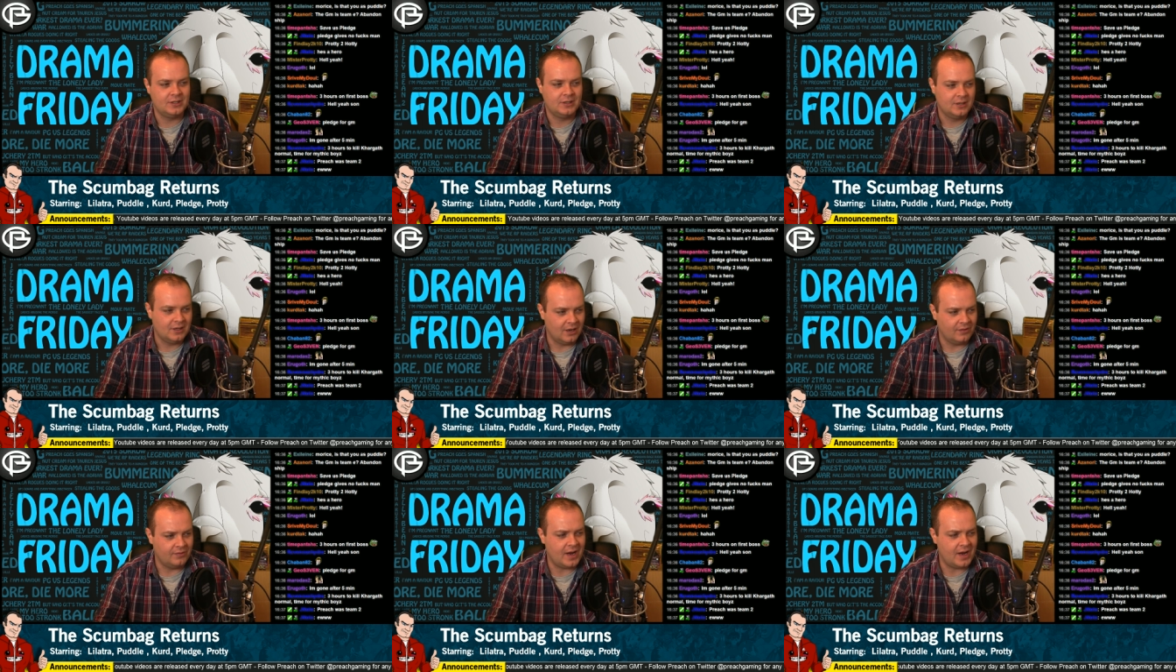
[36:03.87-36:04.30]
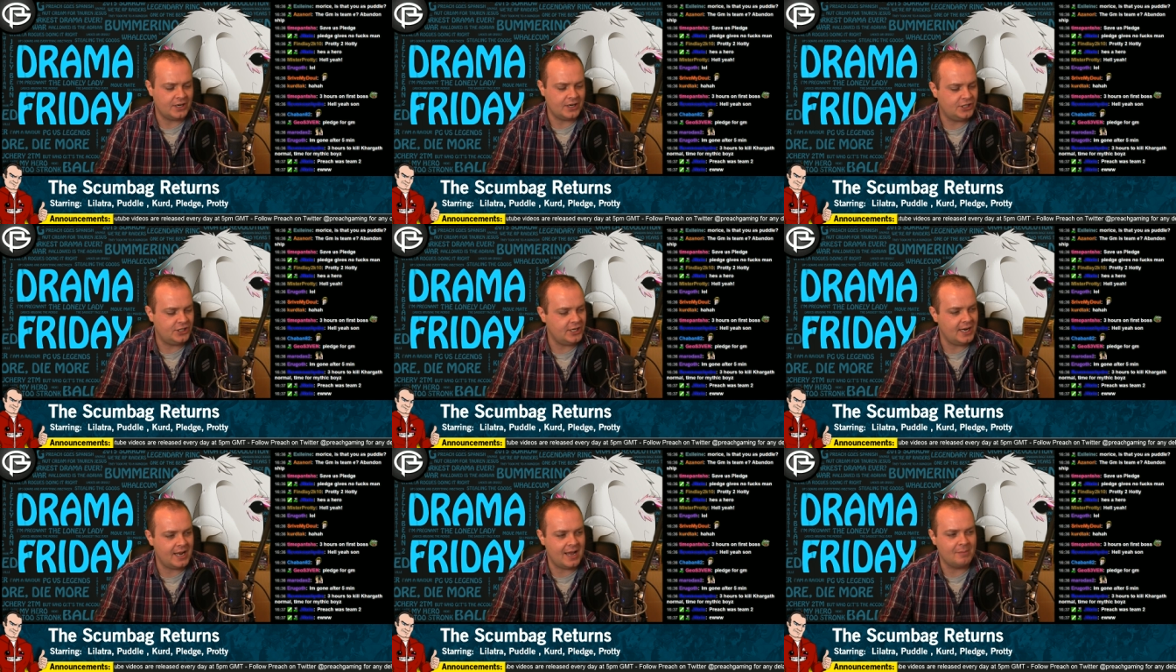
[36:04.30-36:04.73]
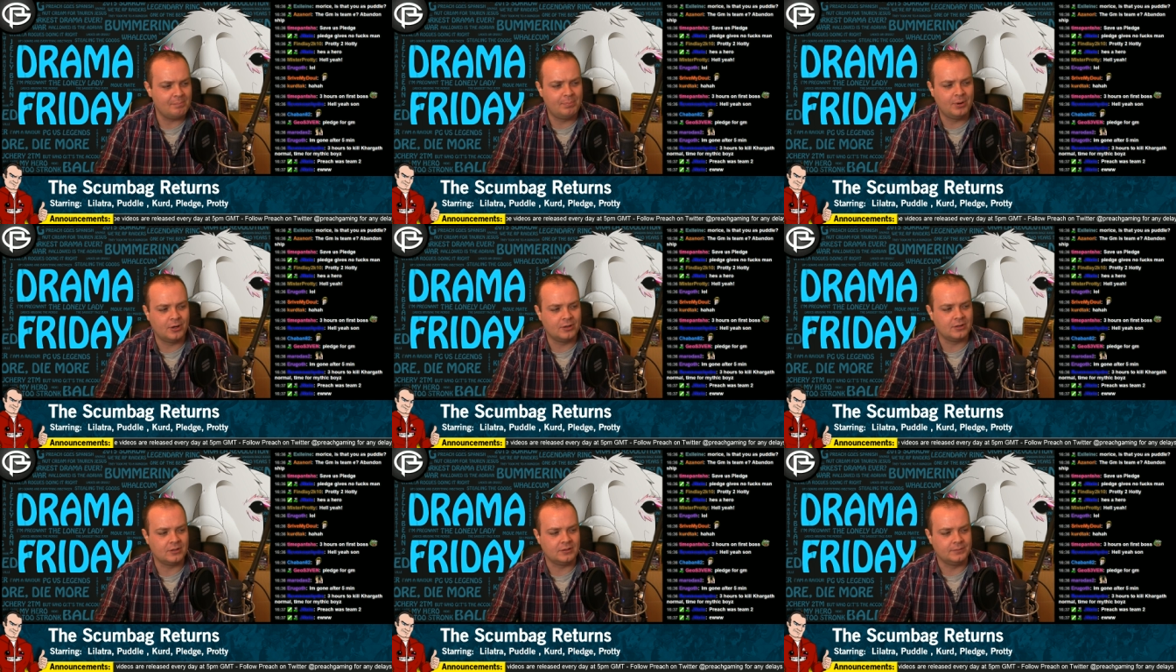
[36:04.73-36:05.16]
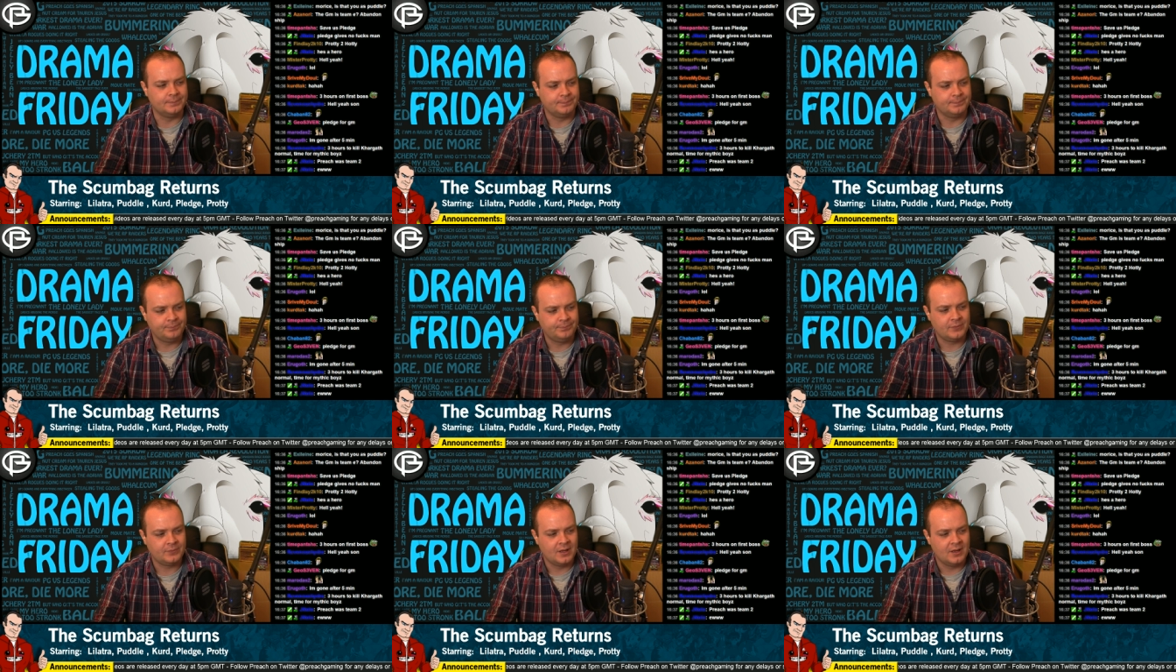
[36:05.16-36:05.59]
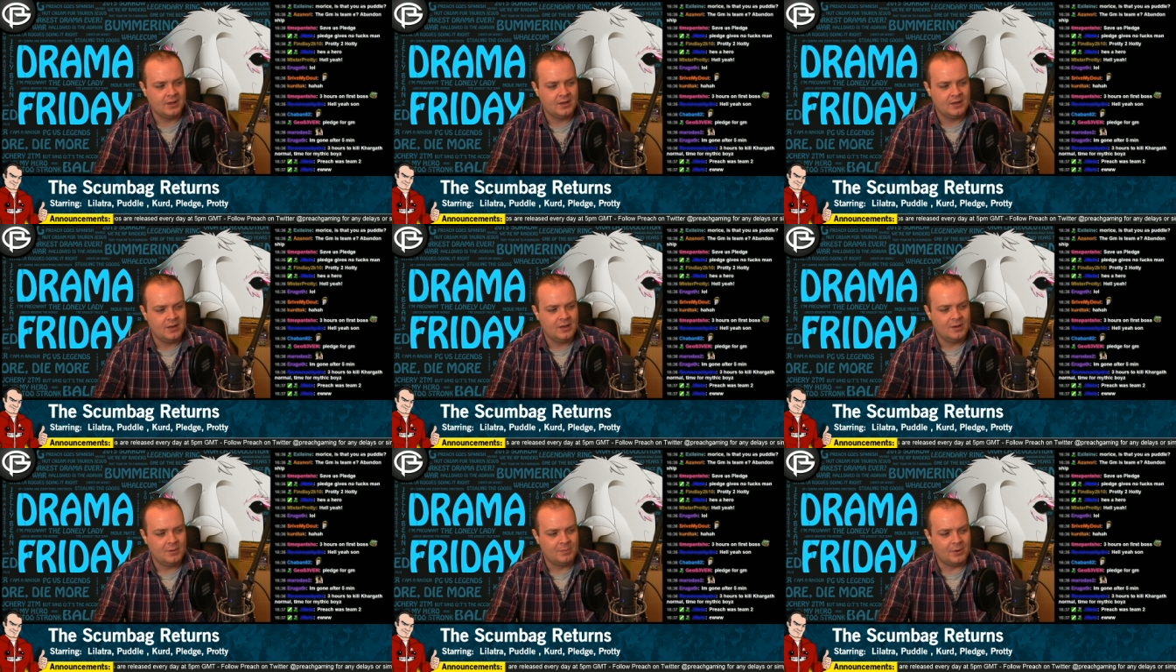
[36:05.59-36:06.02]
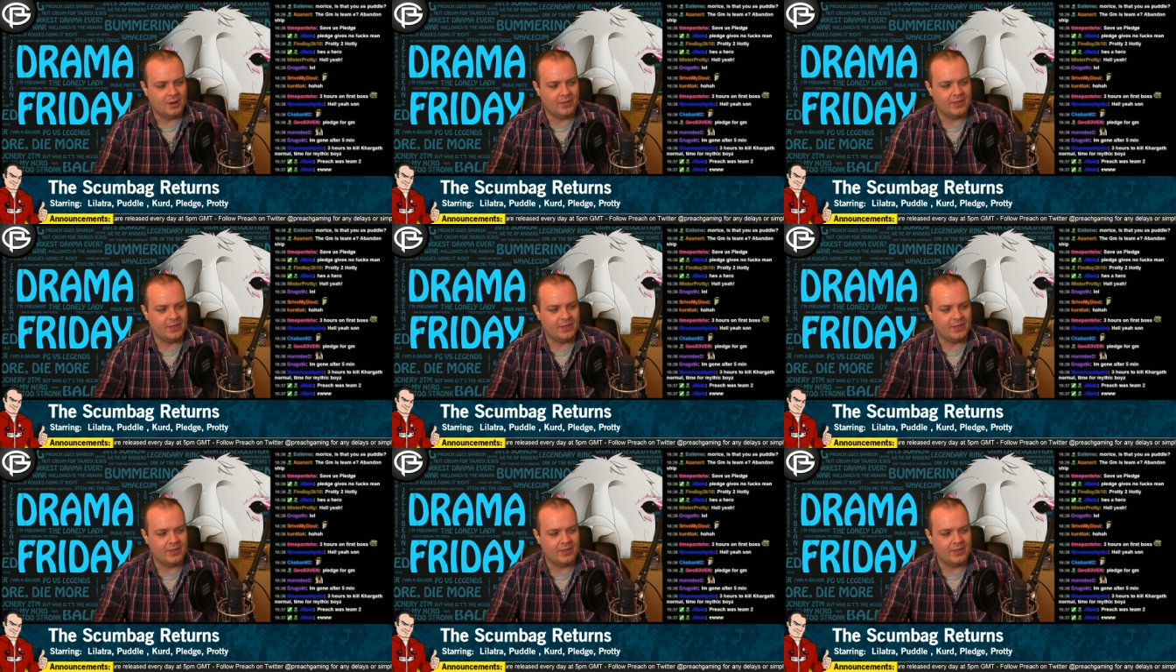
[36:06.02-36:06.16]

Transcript: of our GM puddle. But